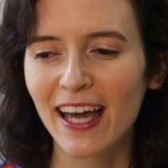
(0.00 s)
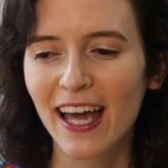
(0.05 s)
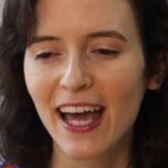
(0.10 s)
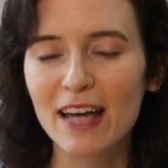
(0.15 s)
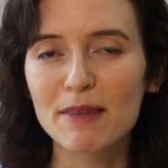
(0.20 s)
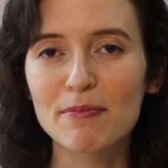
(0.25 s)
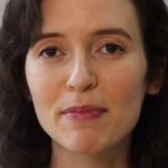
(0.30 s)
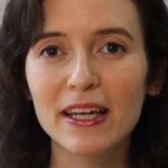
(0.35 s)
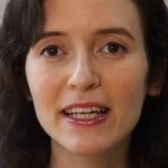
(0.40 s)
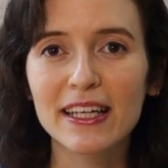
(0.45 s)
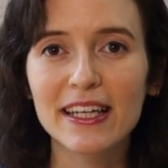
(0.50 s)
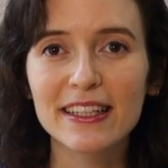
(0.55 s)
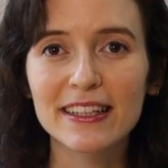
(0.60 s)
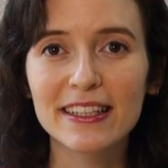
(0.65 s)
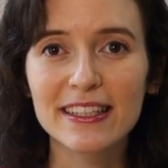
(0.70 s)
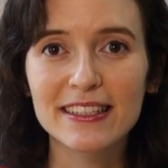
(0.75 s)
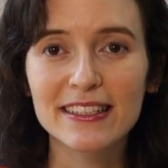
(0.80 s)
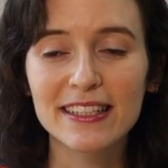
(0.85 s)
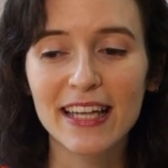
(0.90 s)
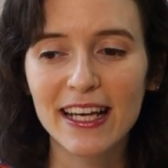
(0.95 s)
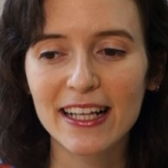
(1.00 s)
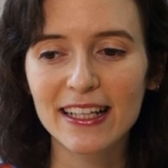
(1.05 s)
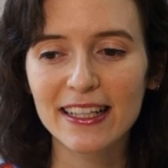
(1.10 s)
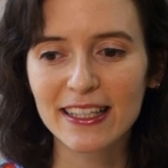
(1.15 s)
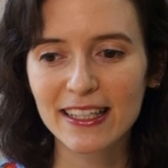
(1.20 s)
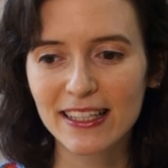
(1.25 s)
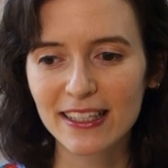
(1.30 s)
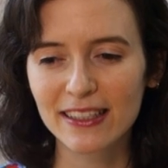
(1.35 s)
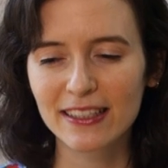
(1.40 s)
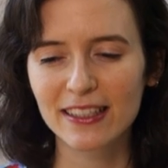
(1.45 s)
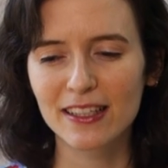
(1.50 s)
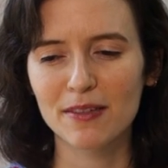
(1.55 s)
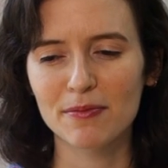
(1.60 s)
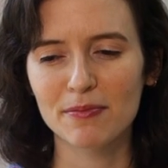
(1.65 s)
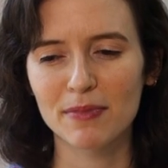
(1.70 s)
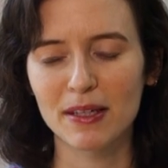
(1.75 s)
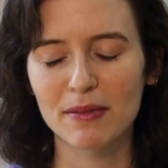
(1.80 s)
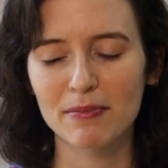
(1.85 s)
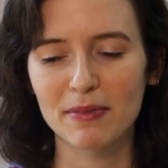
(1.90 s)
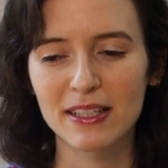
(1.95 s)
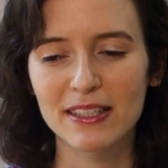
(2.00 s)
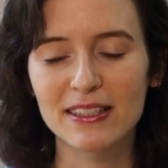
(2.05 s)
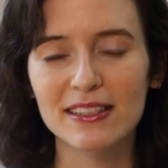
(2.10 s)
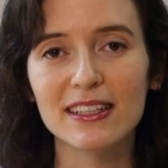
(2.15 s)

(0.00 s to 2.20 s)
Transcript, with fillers: and making the daily commitment